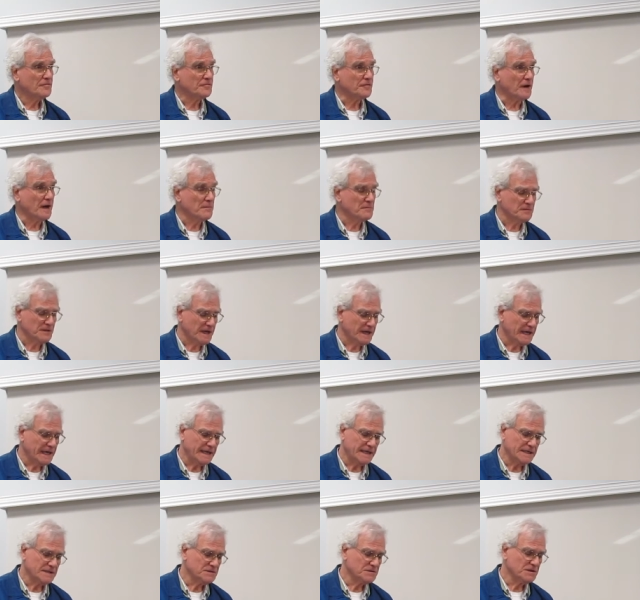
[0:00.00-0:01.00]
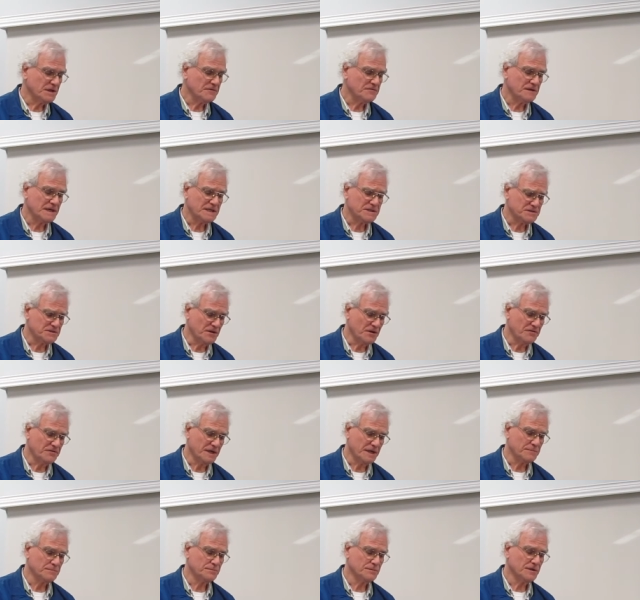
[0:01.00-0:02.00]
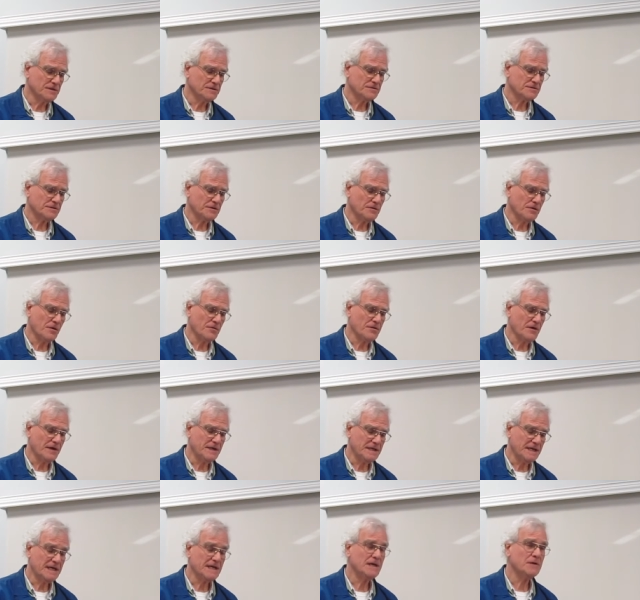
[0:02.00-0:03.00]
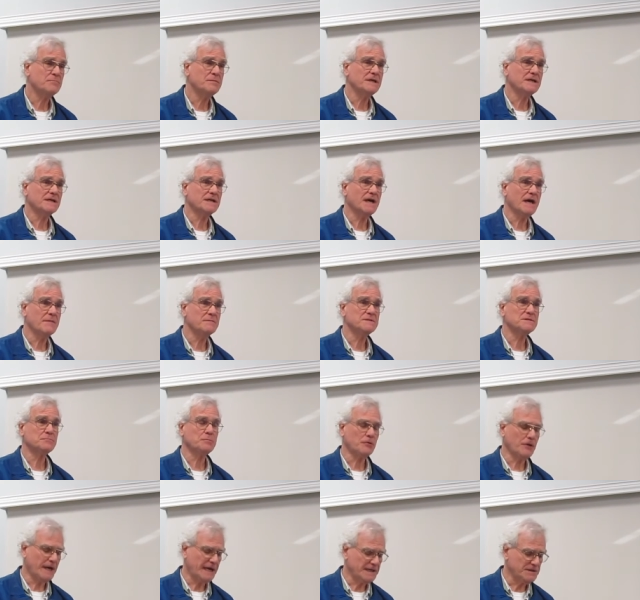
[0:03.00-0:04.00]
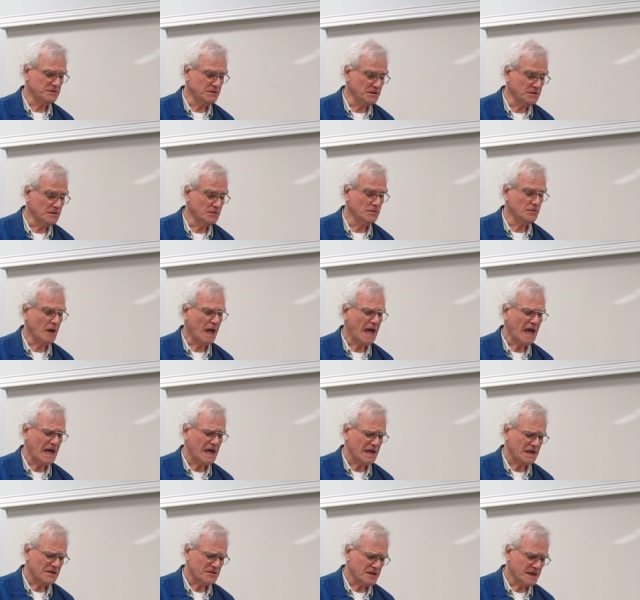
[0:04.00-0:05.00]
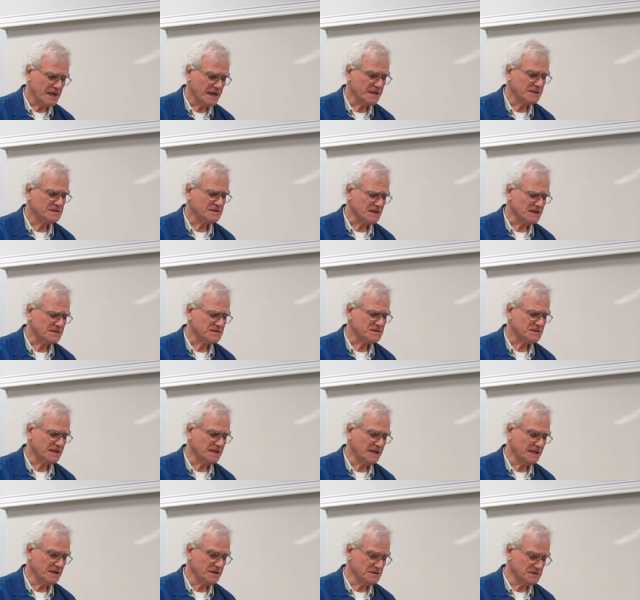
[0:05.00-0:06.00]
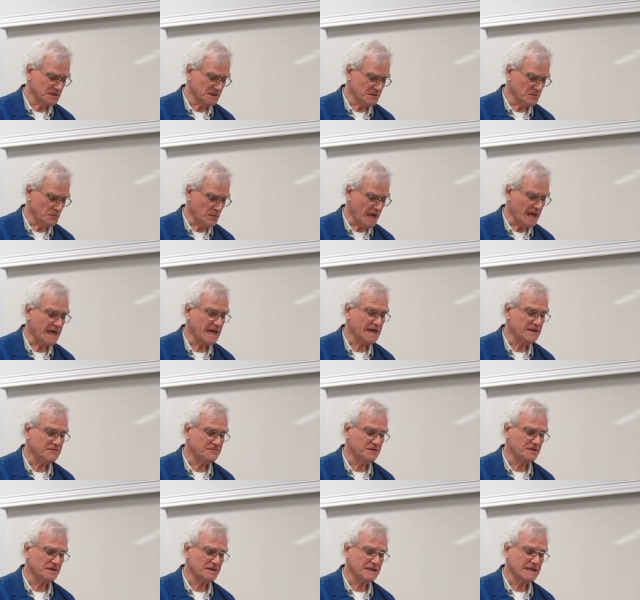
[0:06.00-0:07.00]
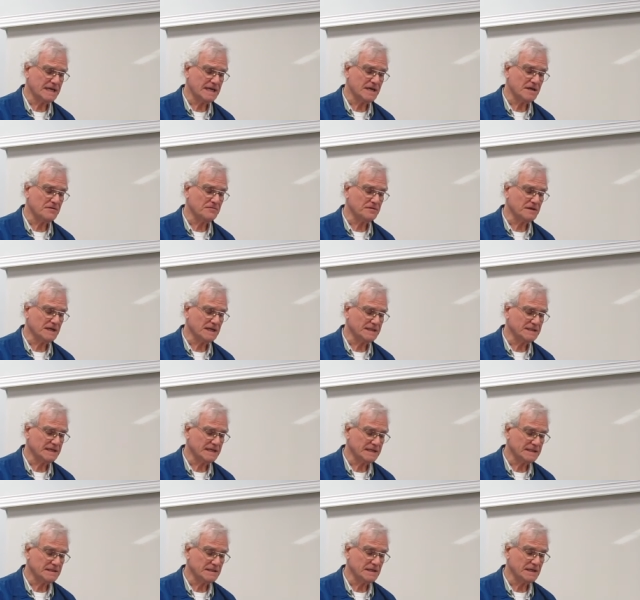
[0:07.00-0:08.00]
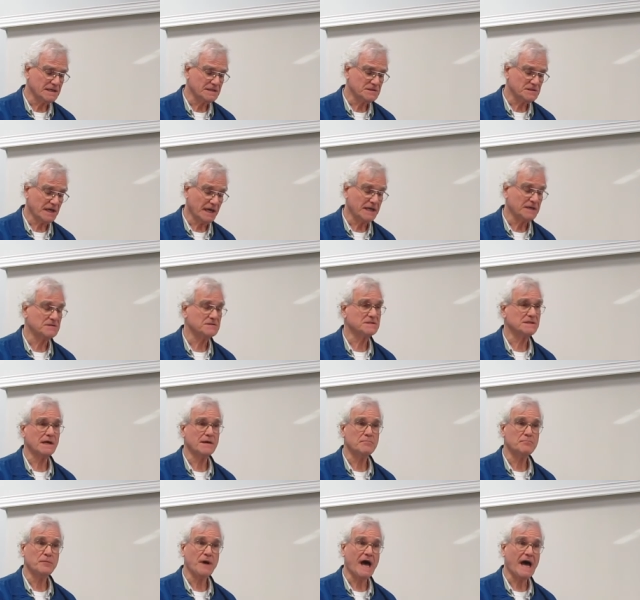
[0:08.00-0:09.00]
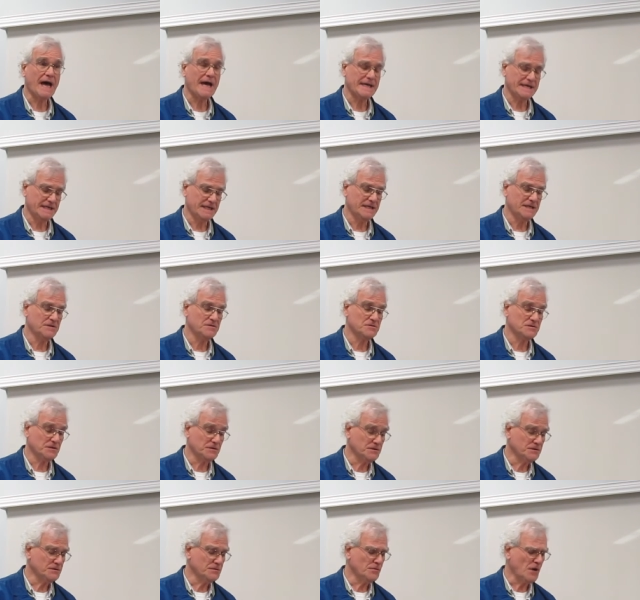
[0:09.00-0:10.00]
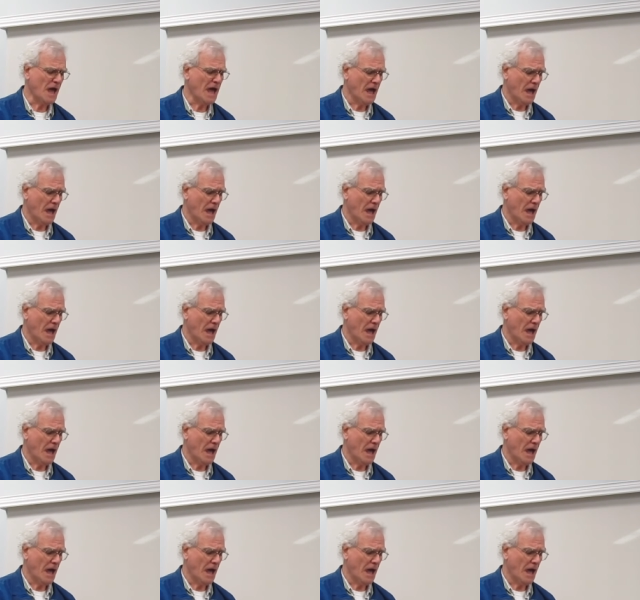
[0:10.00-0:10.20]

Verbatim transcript: From the end of each November till the year becomes brand new, there's a season made for giving and it takes some buying too.